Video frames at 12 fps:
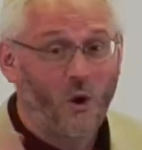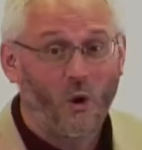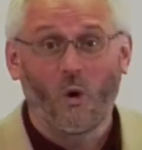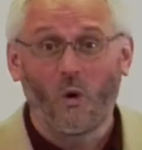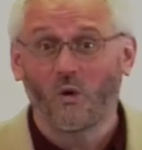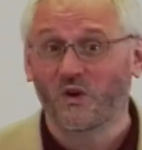
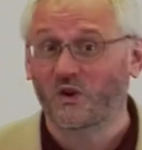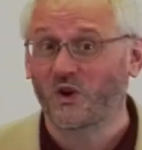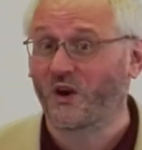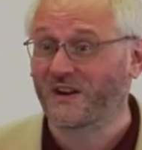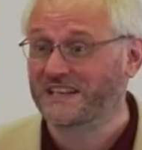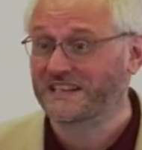all that
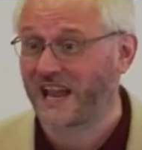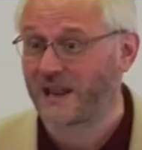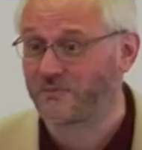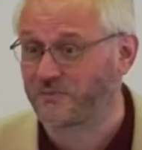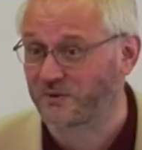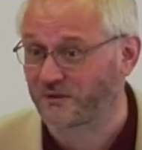God is
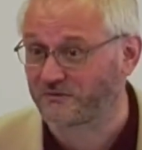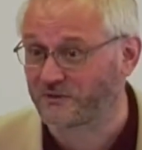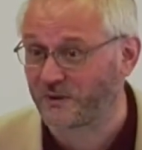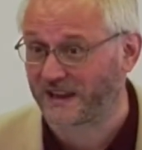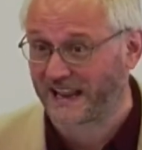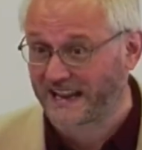capable of
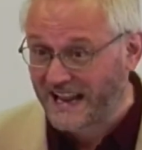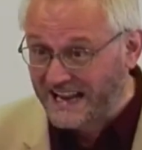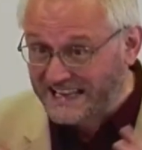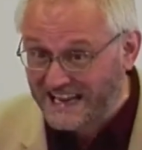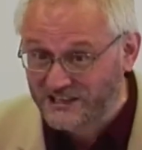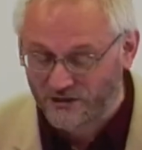doing and,
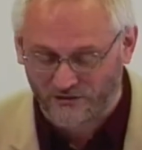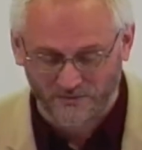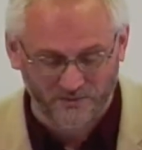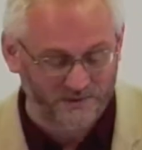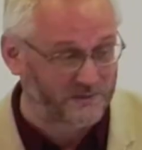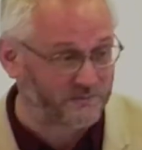and get to
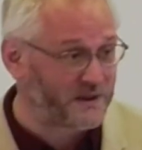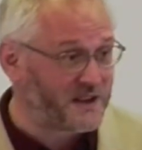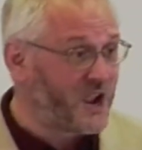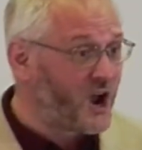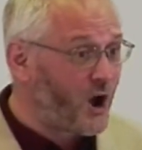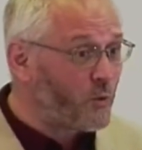grips with this. But
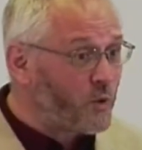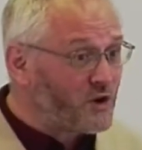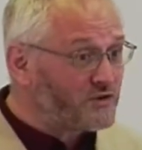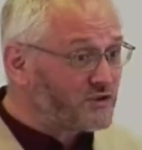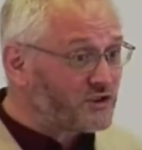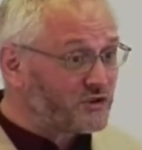I
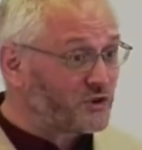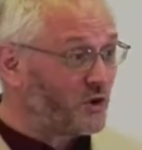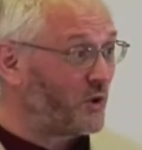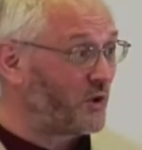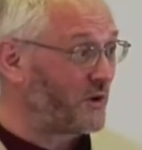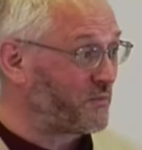want to
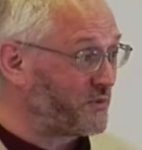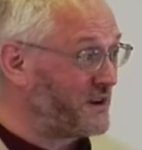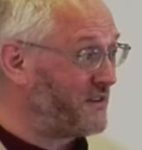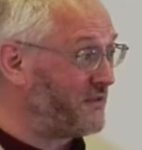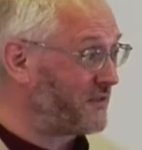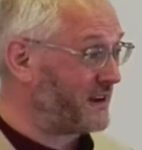talk
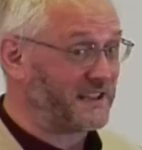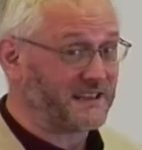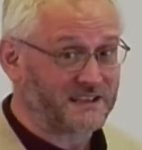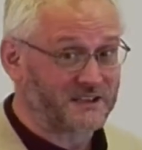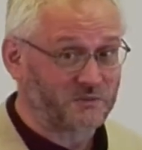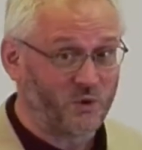briefly
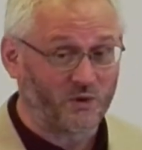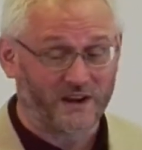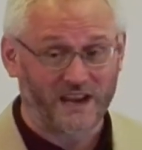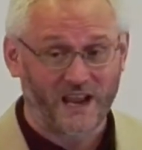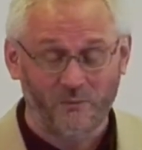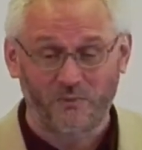this
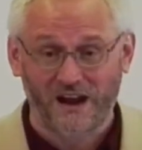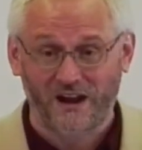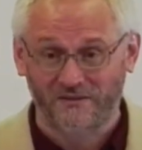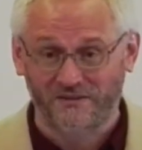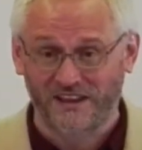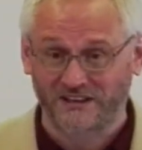morning
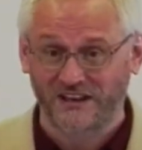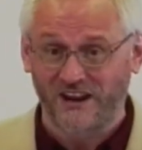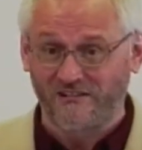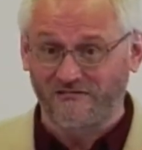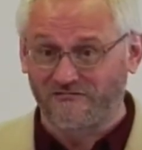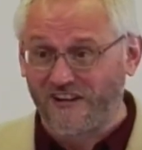about this
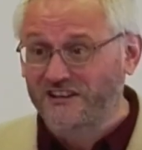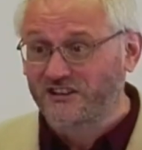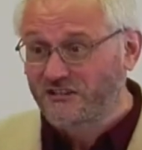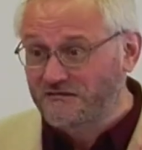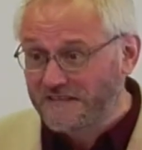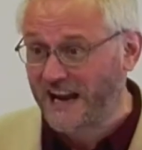
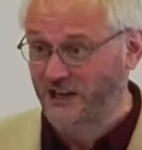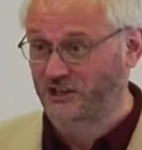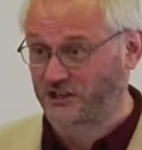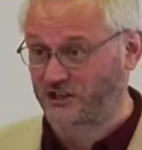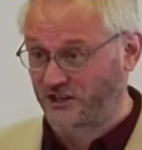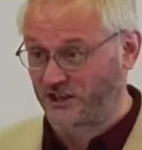
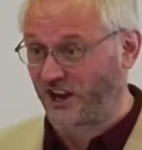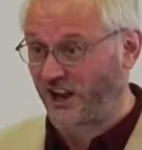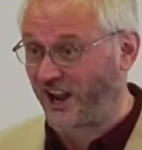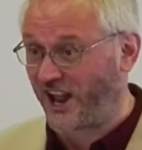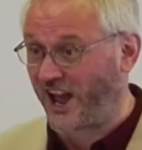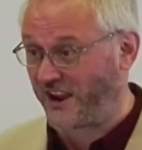resurrection
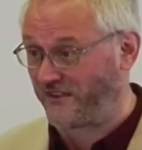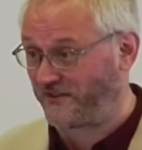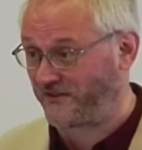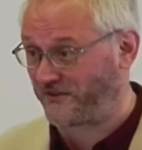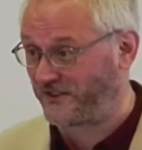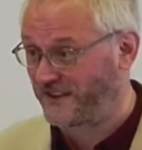
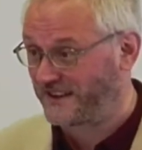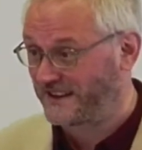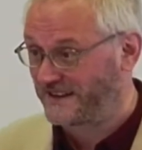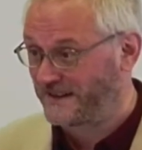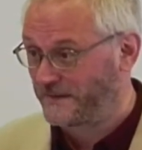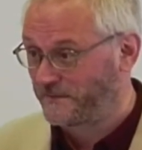life
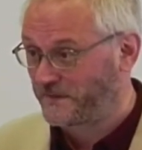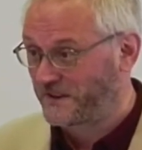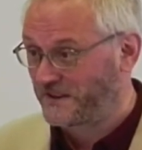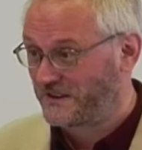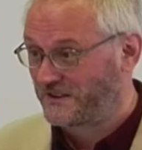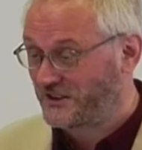
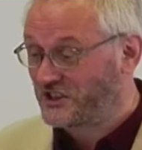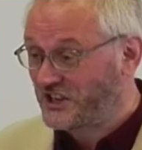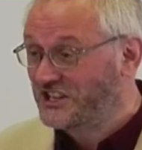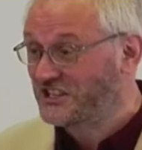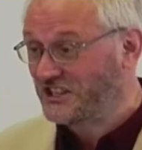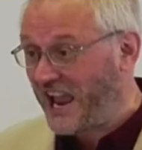that
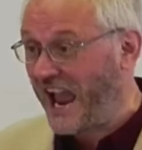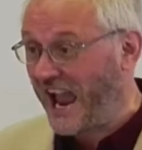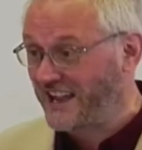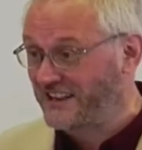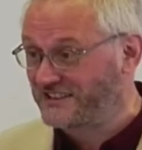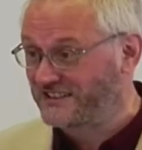Jesus
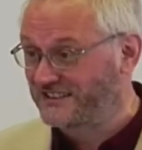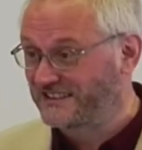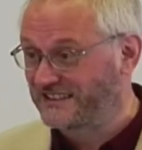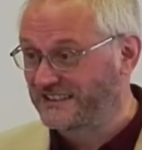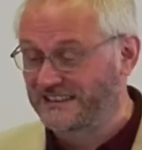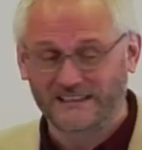has
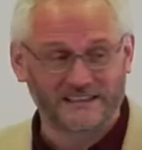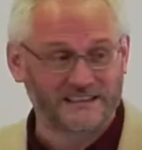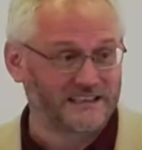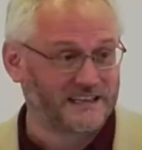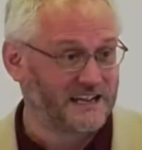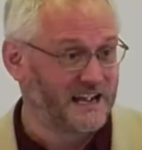
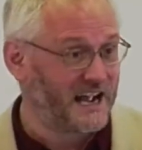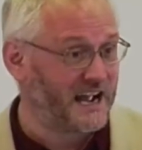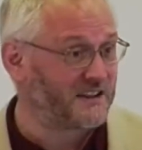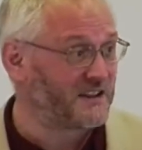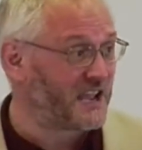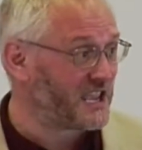
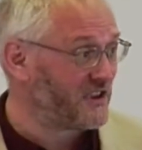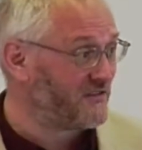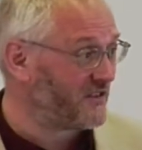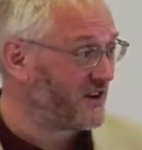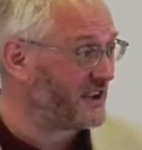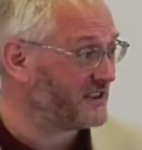and that he
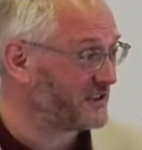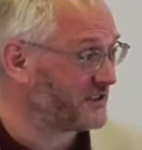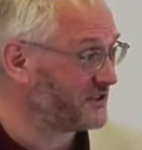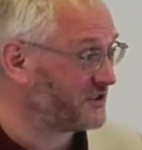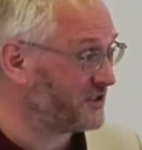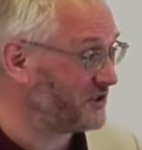invites
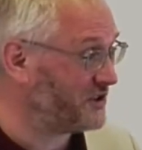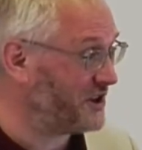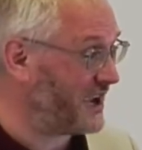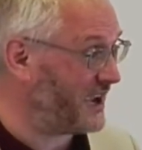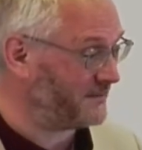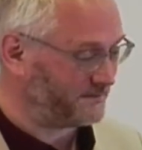us to
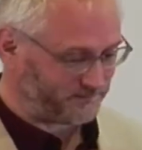share.